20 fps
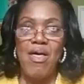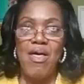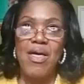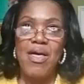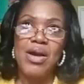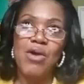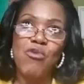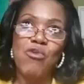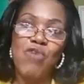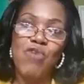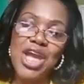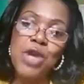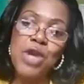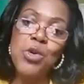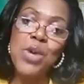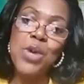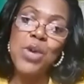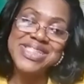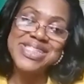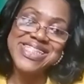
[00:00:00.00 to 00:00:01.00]
Great
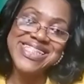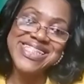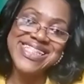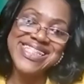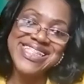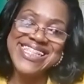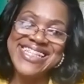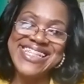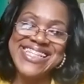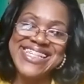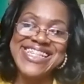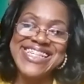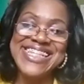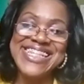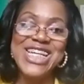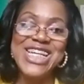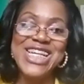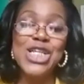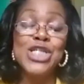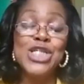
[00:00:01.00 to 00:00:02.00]
question, Lily.
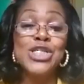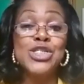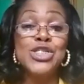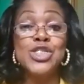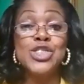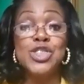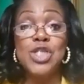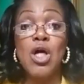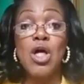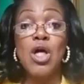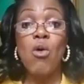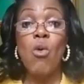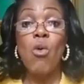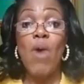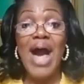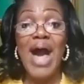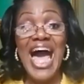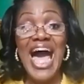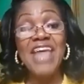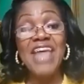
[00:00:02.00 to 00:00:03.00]
So
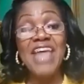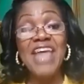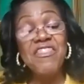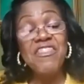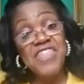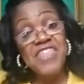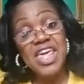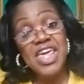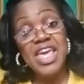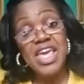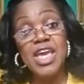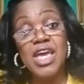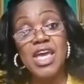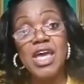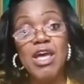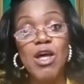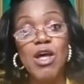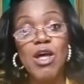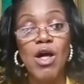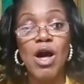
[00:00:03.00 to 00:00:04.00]
I think
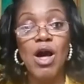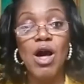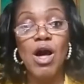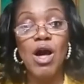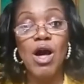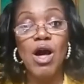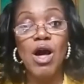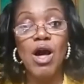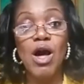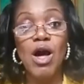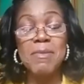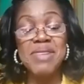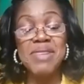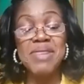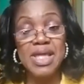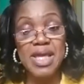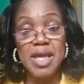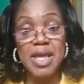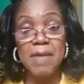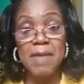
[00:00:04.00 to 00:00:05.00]
some of the
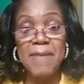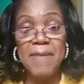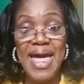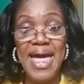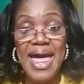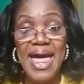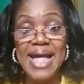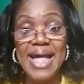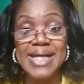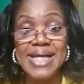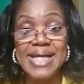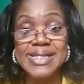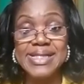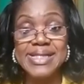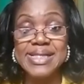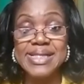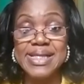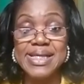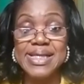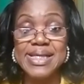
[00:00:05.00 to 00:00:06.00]
impacts
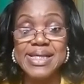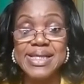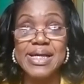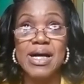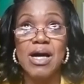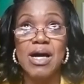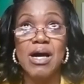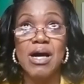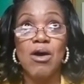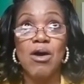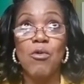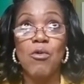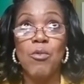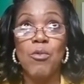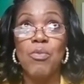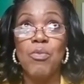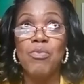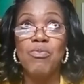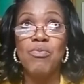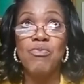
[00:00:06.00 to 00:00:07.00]
on
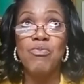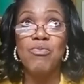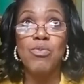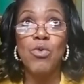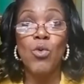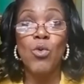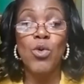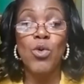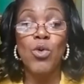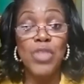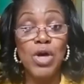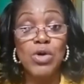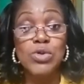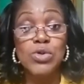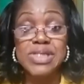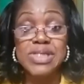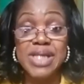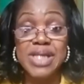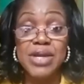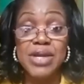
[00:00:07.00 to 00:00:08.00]
those
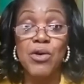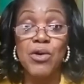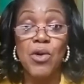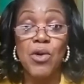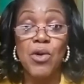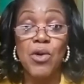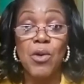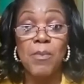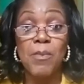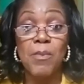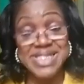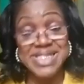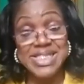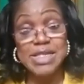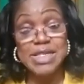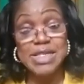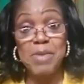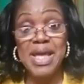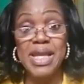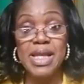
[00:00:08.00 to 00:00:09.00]
that are
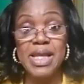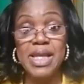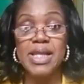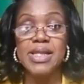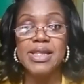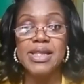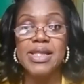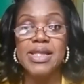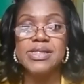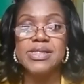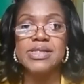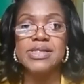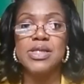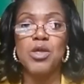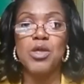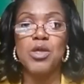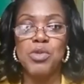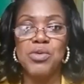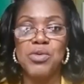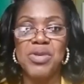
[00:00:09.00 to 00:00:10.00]
participating in this
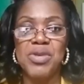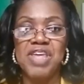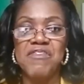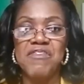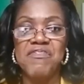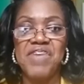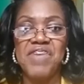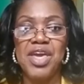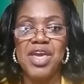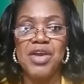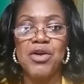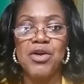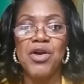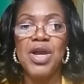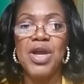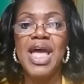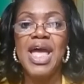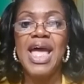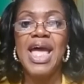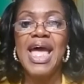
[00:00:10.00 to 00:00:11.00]
community fair
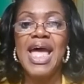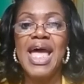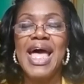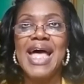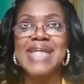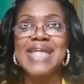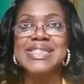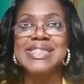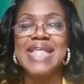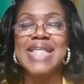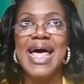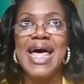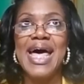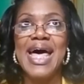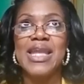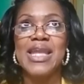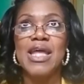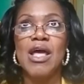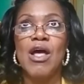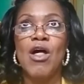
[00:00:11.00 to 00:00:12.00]
is
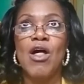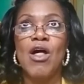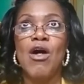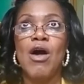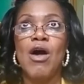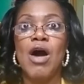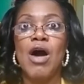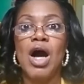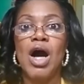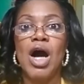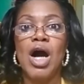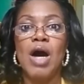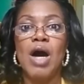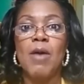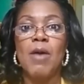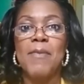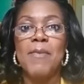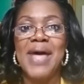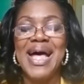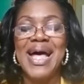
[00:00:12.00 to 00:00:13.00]
that,
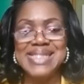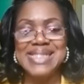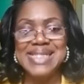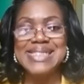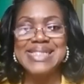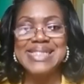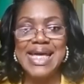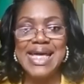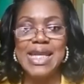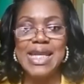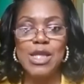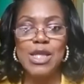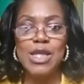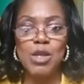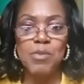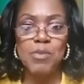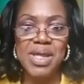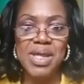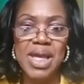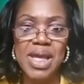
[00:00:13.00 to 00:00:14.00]
as I said in the
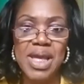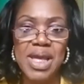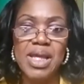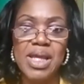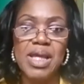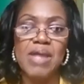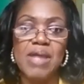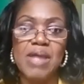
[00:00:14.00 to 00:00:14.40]
beginning,